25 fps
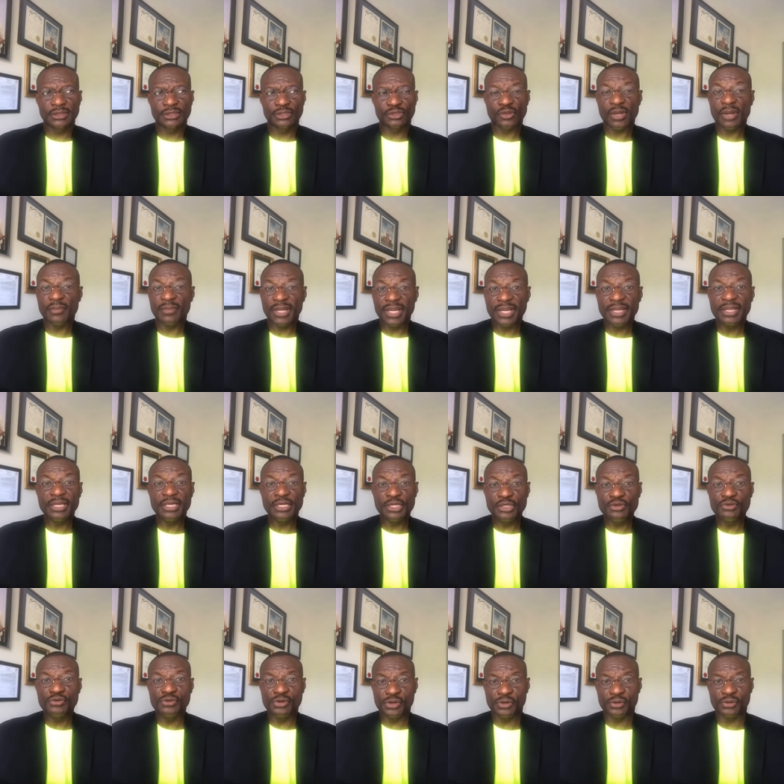So I'm letting
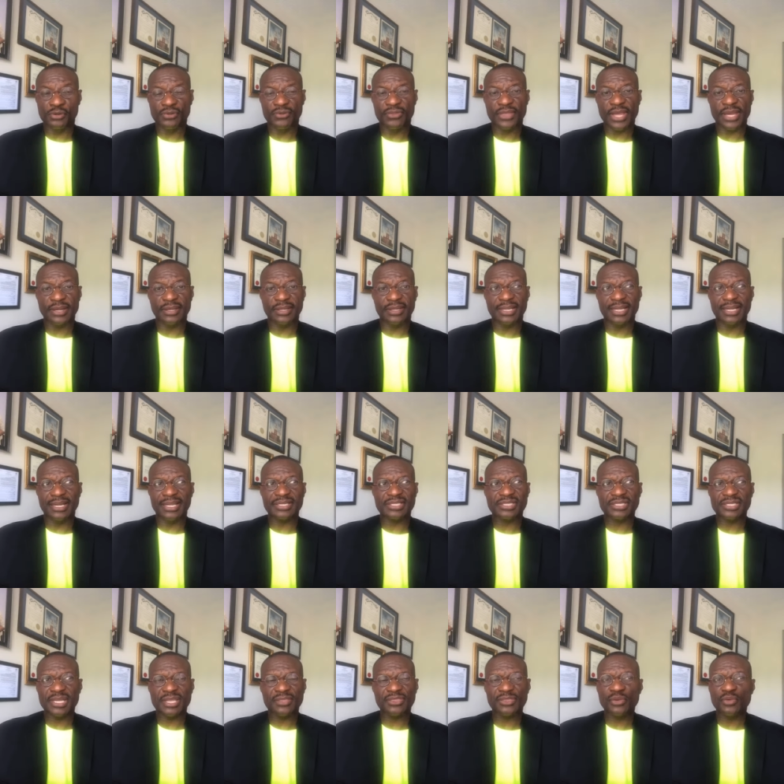you know that
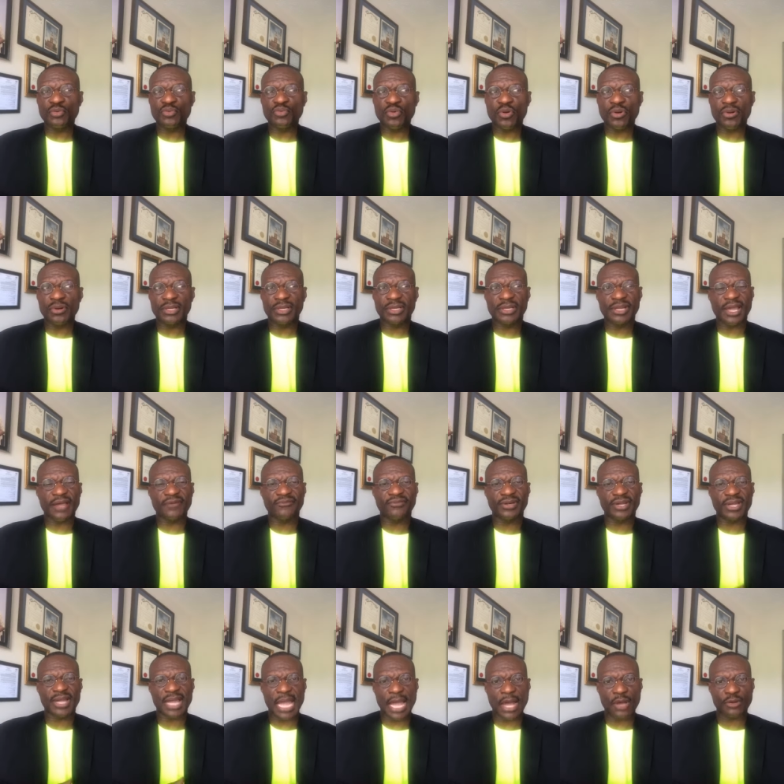there's nothing wrong in
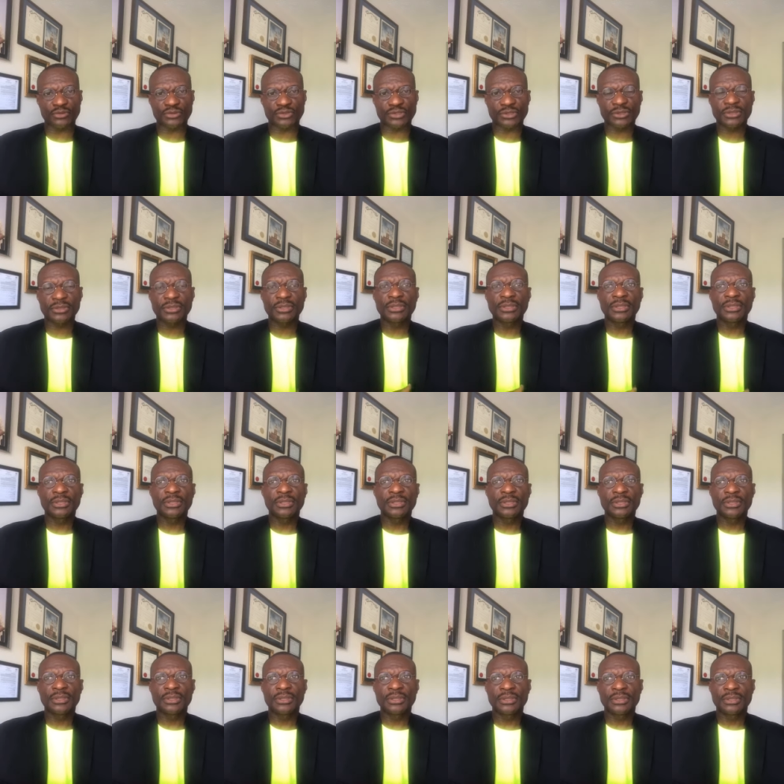having a house
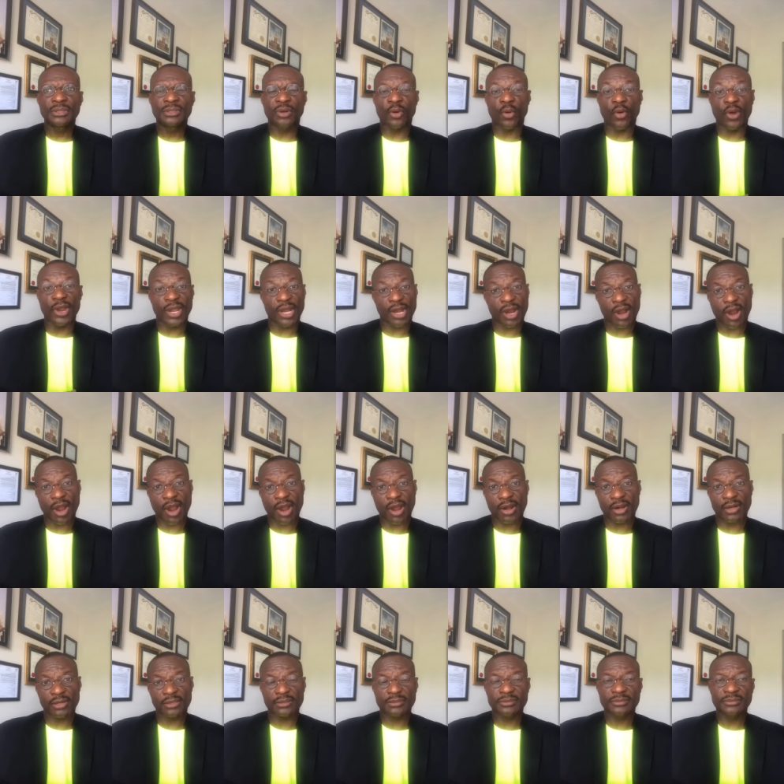or a
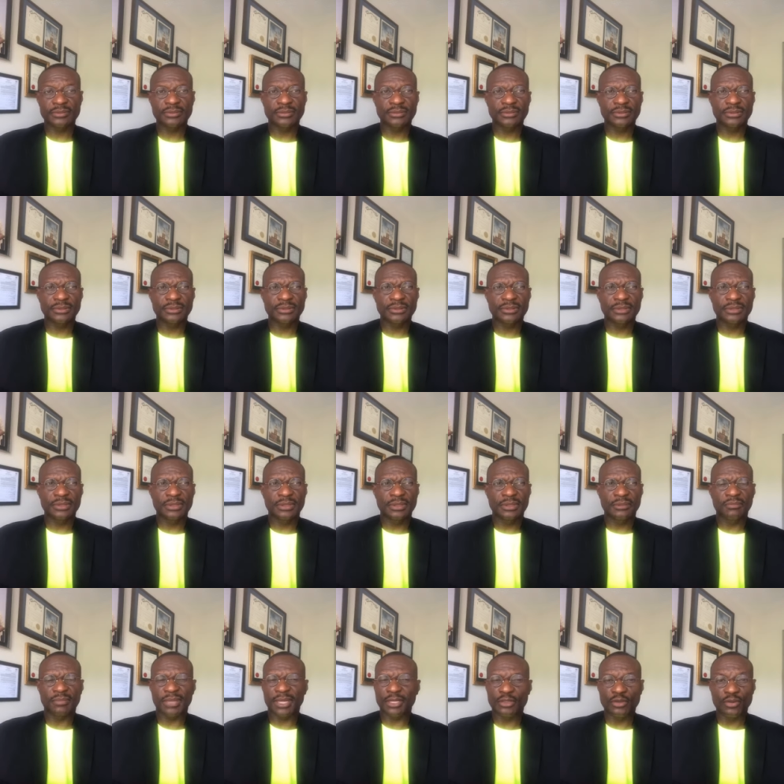car.
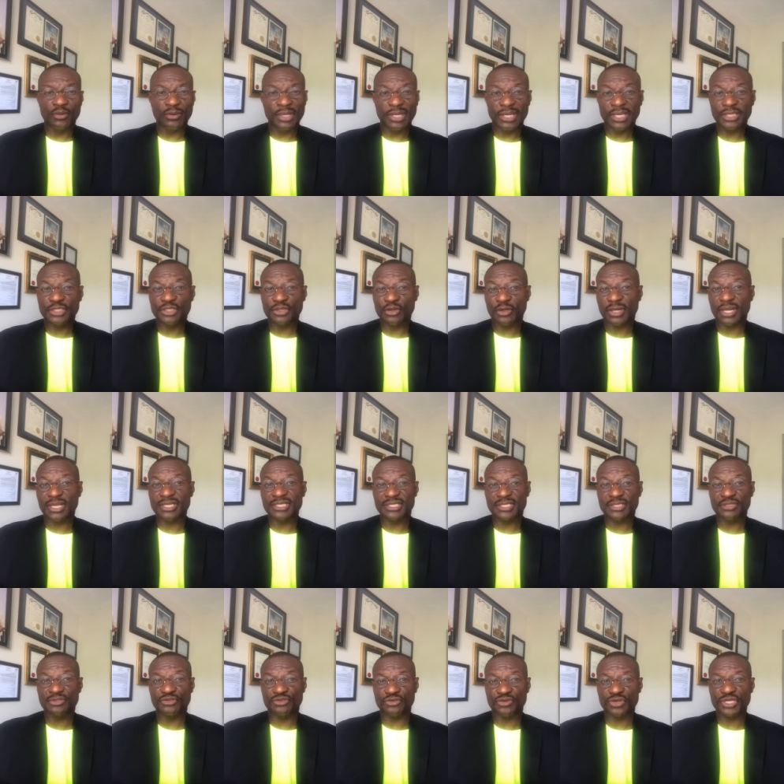But don't let your
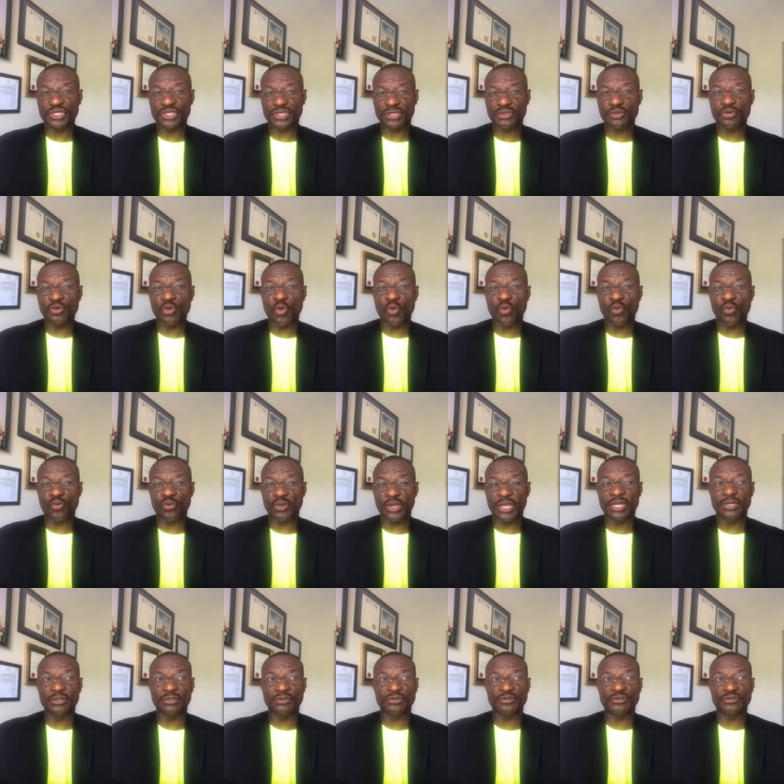concentration go
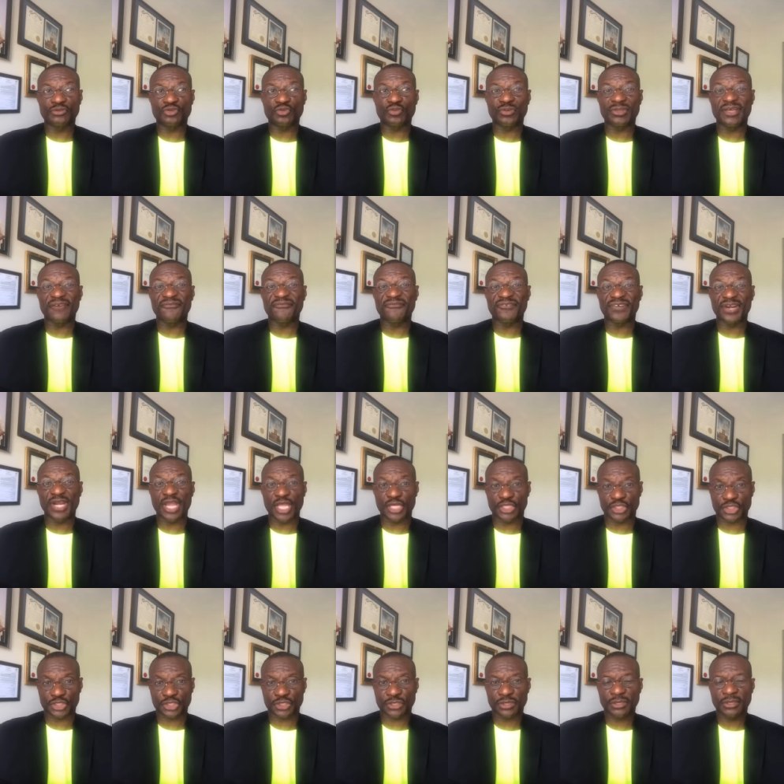into the
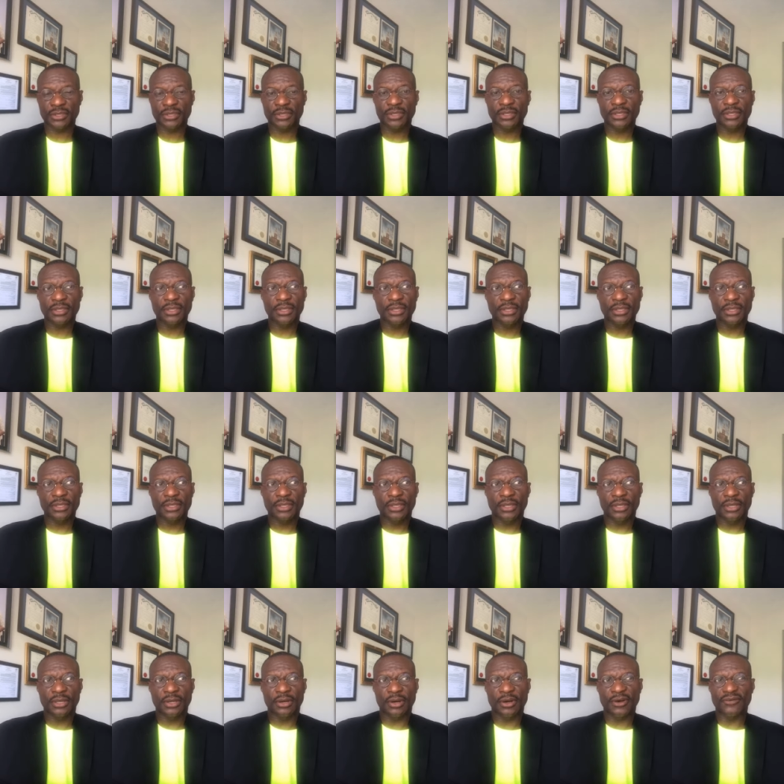flesh
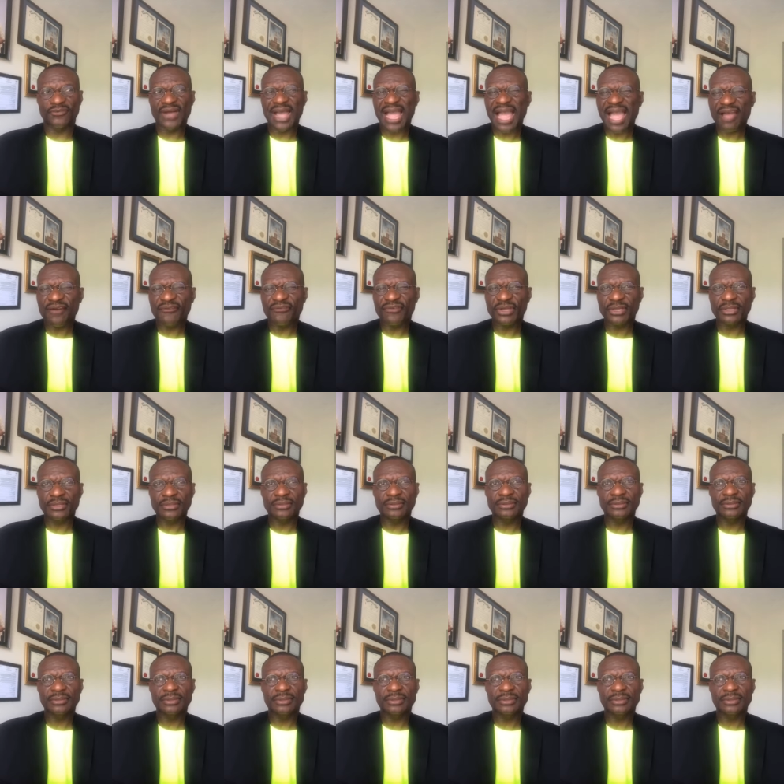of having